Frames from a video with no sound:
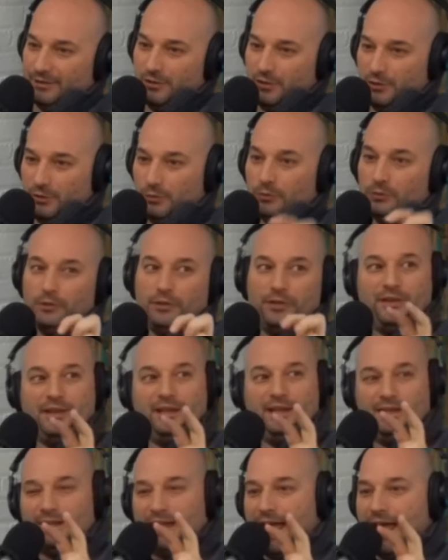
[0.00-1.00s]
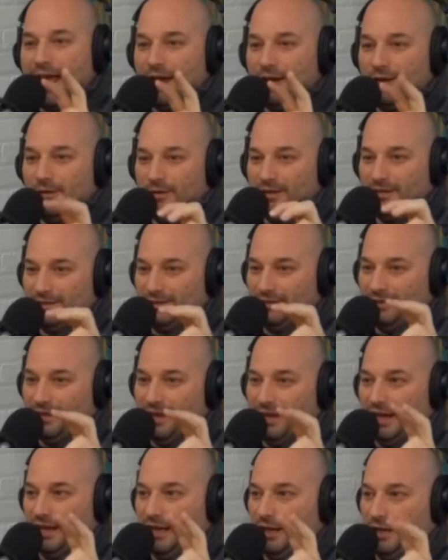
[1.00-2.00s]
like the cool thing now is to
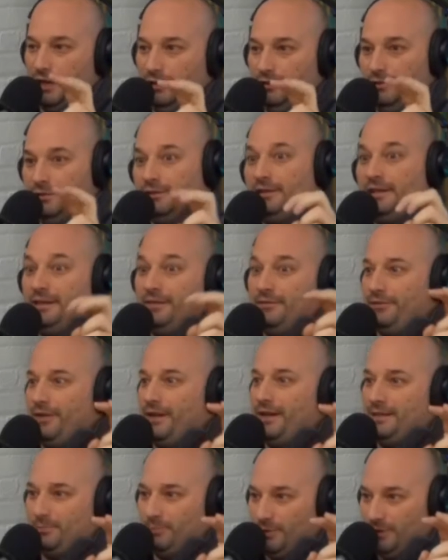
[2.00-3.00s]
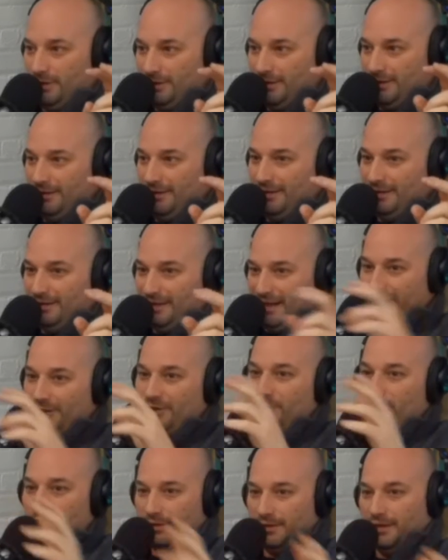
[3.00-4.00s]
like delete Facebook. It's
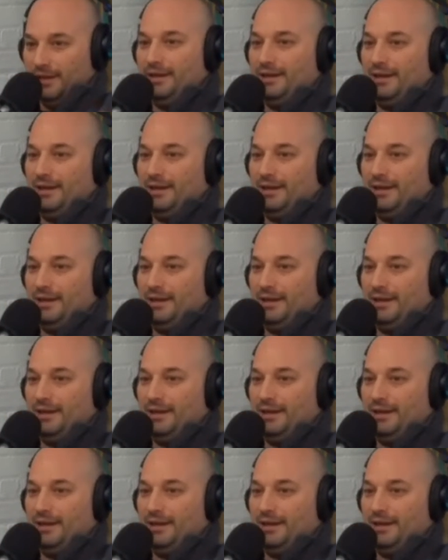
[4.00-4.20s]
like a new